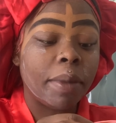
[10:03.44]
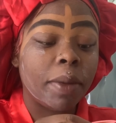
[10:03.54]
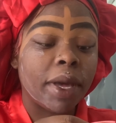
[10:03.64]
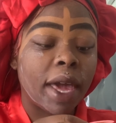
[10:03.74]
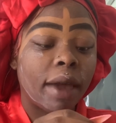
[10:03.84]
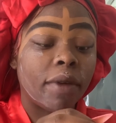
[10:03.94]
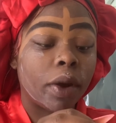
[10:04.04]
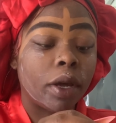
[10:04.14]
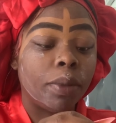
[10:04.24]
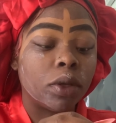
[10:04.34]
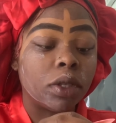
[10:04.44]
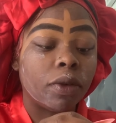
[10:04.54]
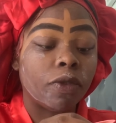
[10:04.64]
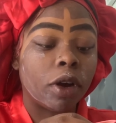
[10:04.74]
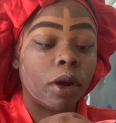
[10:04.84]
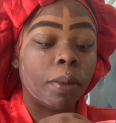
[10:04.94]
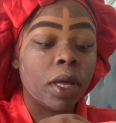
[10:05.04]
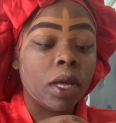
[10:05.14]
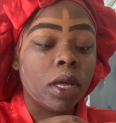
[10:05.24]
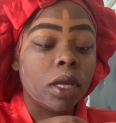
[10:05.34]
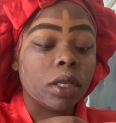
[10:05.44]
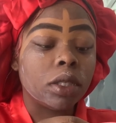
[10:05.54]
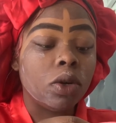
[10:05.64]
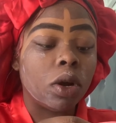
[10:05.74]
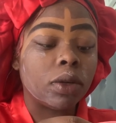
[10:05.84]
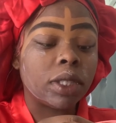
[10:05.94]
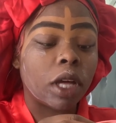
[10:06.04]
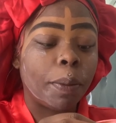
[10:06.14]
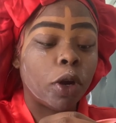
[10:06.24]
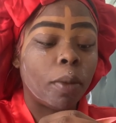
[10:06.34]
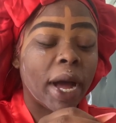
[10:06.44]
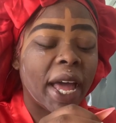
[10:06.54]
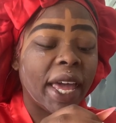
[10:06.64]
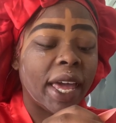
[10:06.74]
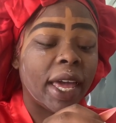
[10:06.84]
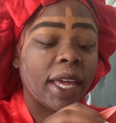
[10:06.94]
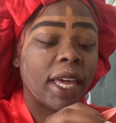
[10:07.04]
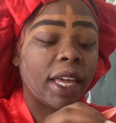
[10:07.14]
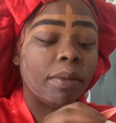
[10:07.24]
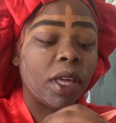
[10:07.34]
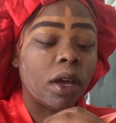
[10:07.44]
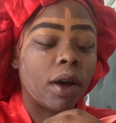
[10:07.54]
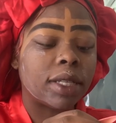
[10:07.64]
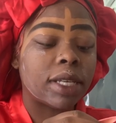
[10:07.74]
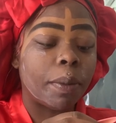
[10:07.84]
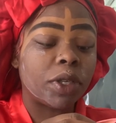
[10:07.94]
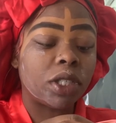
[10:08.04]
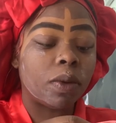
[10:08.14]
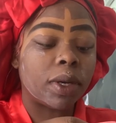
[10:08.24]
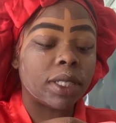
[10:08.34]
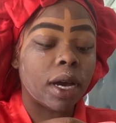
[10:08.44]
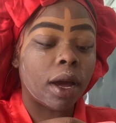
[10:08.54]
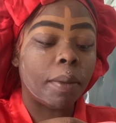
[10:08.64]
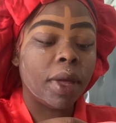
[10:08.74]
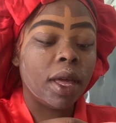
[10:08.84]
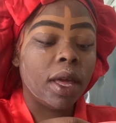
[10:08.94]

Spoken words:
He became very abusive from, you know, stomping on my head, kicking me, all type of shit one time.